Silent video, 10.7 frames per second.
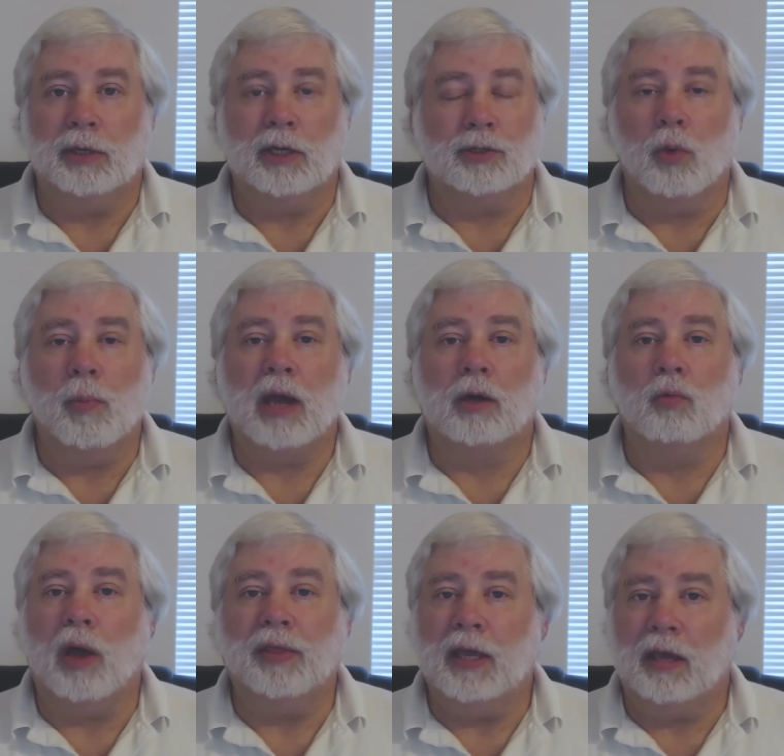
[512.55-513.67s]
Because no matter
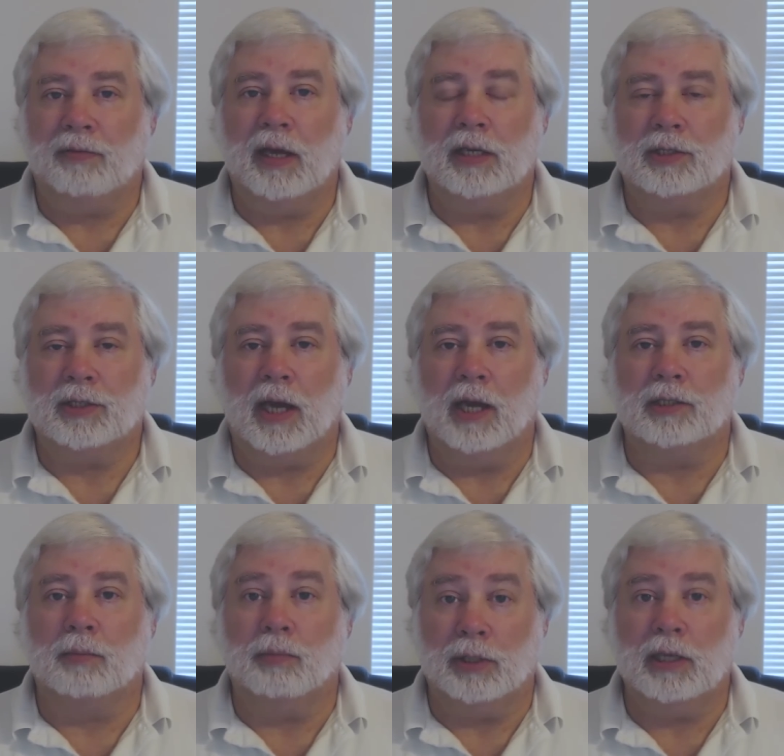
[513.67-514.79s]
what the FAA
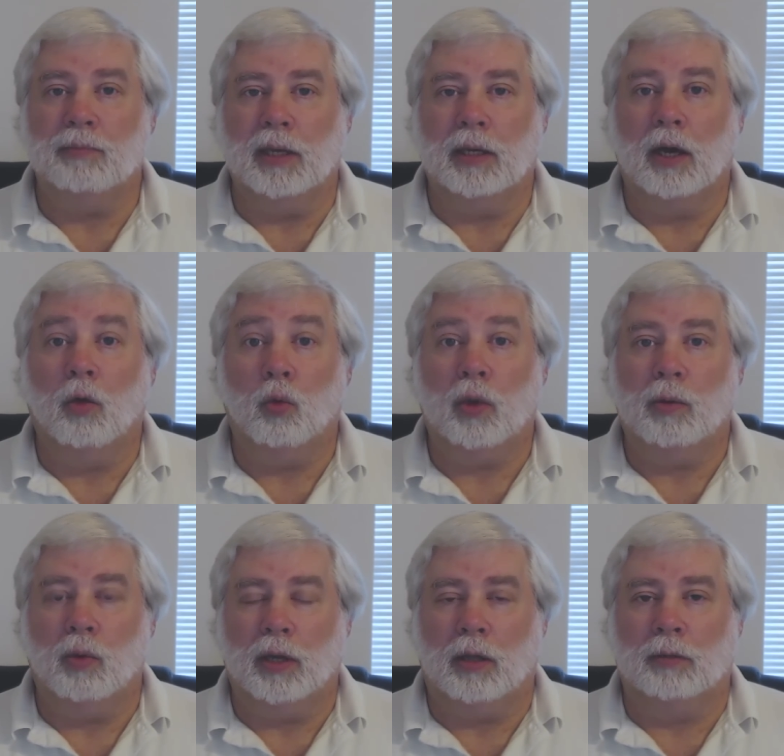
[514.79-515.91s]
decides, believe me,
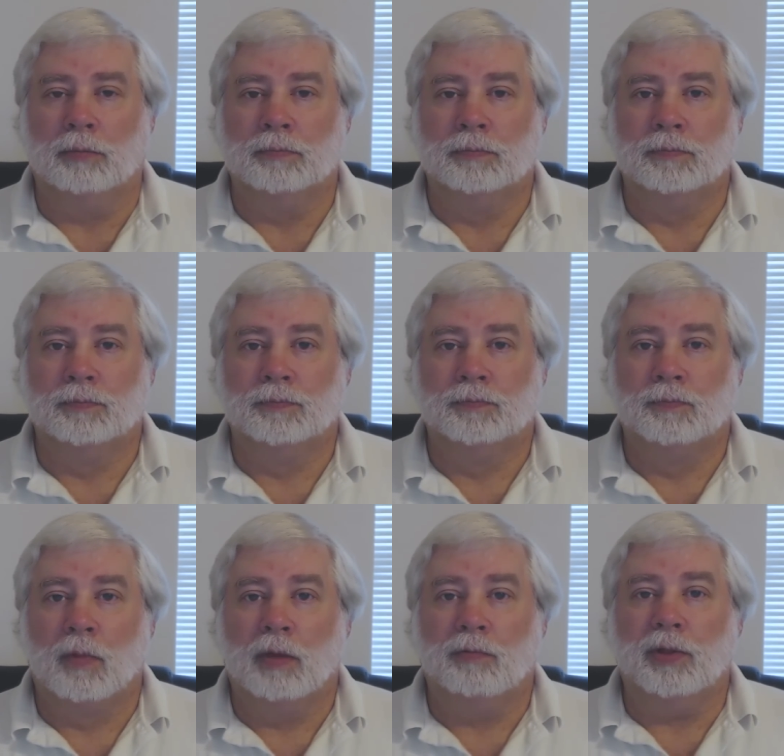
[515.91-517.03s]
we will.
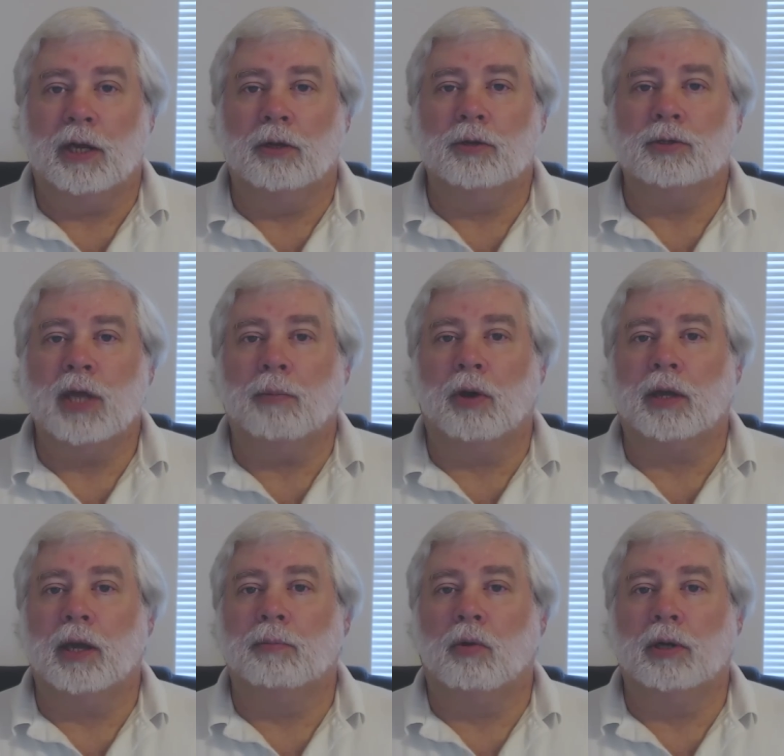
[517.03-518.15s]
For the Aero News
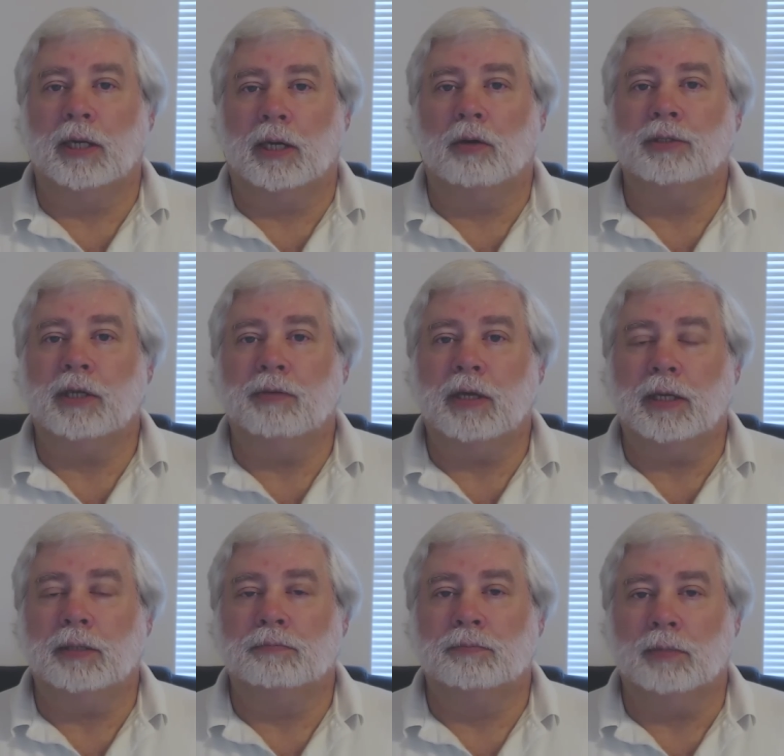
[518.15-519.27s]
Network Airborne and Aero
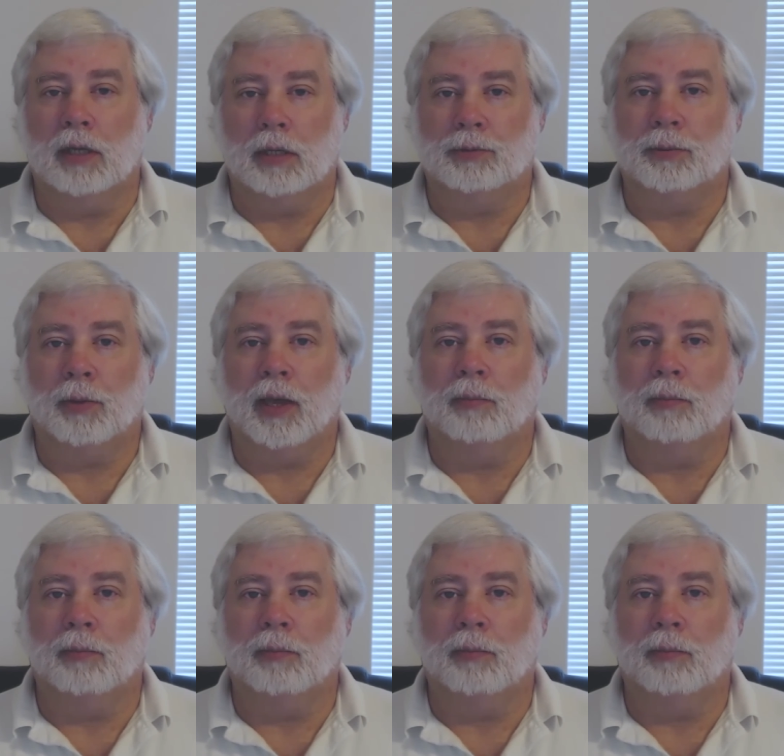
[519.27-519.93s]
TV, I'm Jim